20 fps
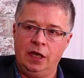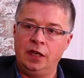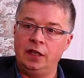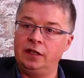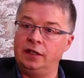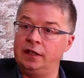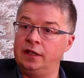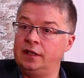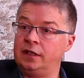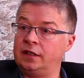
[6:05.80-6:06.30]

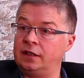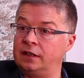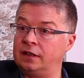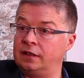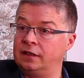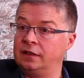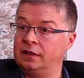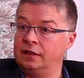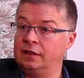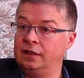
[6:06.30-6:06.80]
Yeah,
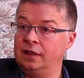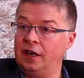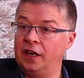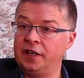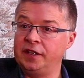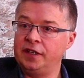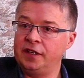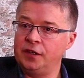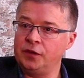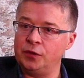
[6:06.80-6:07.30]
I
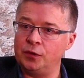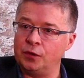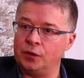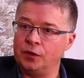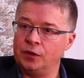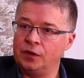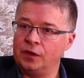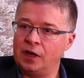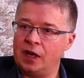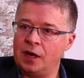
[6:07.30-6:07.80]
know.
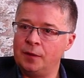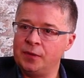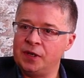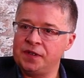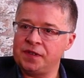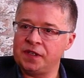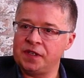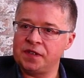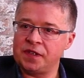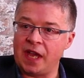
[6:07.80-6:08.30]
How
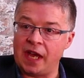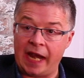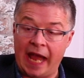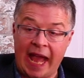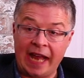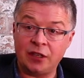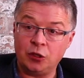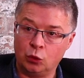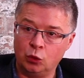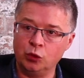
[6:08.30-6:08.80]
amazing is that?
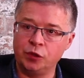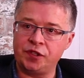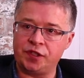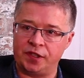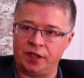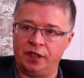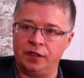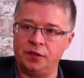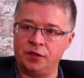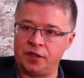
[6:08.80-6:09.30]
And
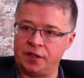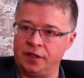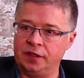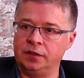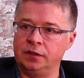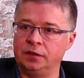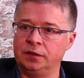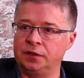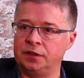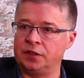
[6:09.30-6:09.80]
also
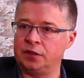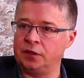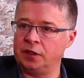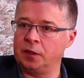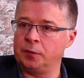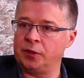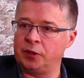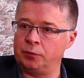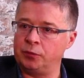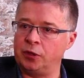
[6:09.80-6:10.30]
still doing a
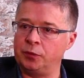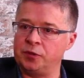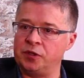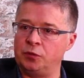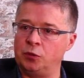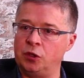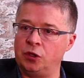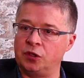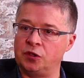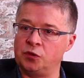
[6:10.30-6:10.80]
bit of property
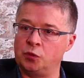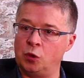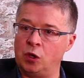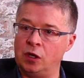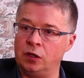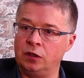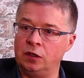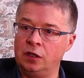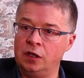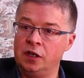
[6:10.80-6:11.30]
work as
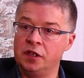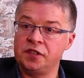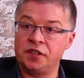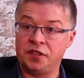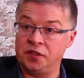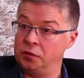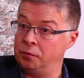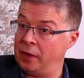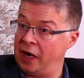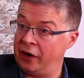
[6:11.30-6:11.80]
well.
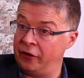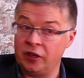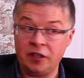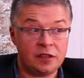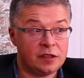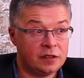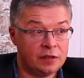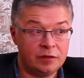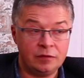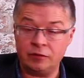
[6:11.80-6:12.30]
Still married,
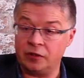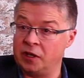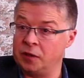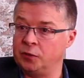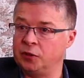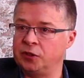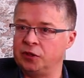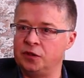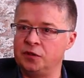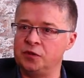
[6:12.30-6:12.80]
for
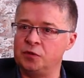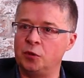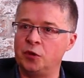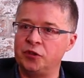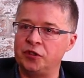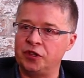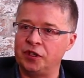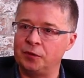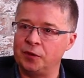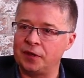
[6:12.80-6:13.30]
anybody who's
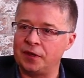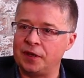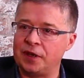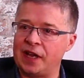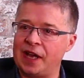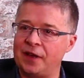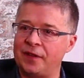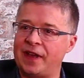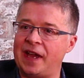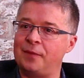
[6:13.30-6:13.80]
wondering
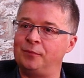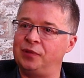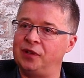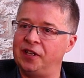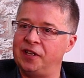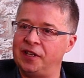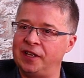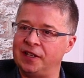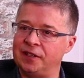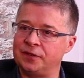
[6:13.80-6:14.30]
how that
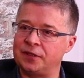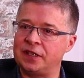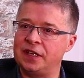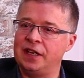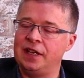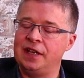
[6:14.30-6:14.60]
played out.